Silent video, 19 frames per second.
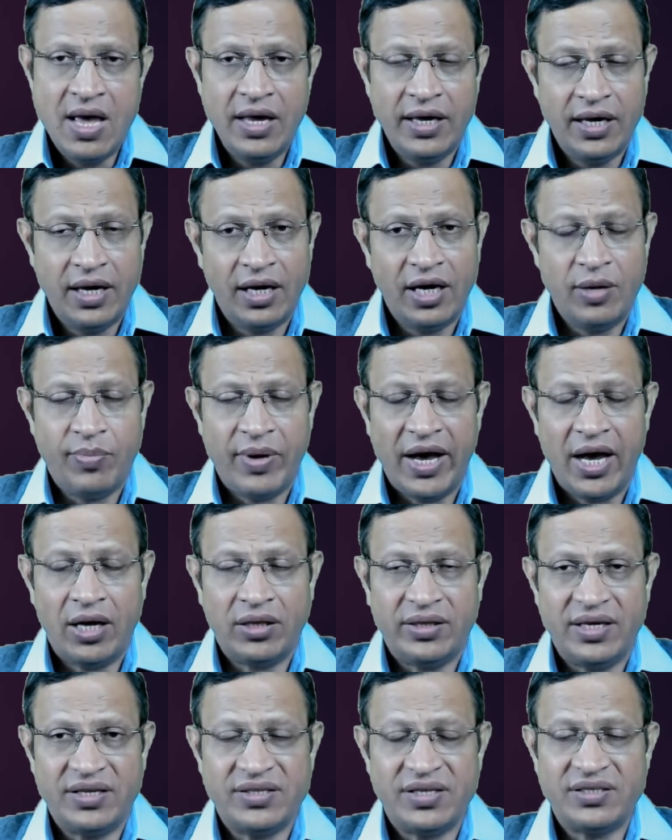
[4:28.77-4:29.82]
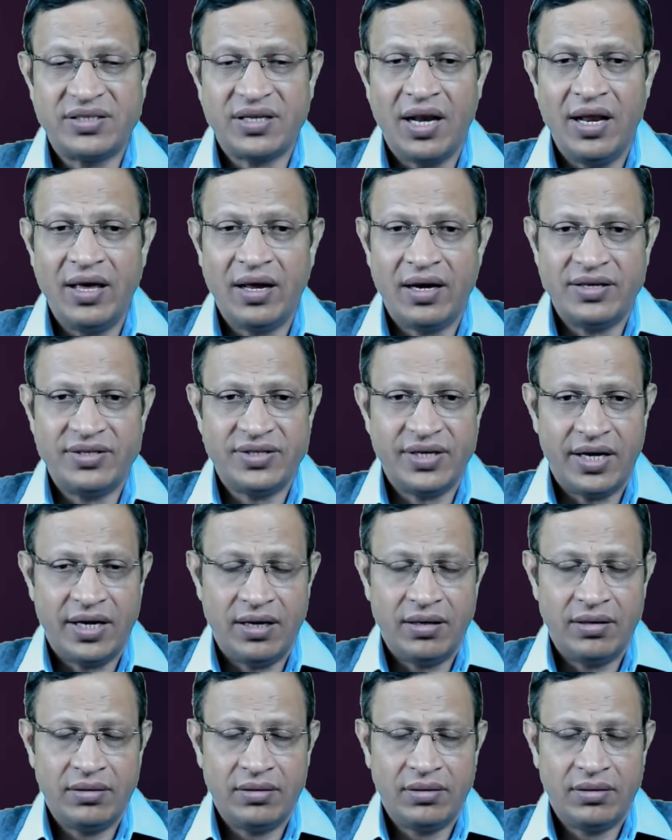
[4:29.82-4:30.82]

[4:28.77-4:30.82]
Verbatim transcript: Here in bioethics, it's clearly said,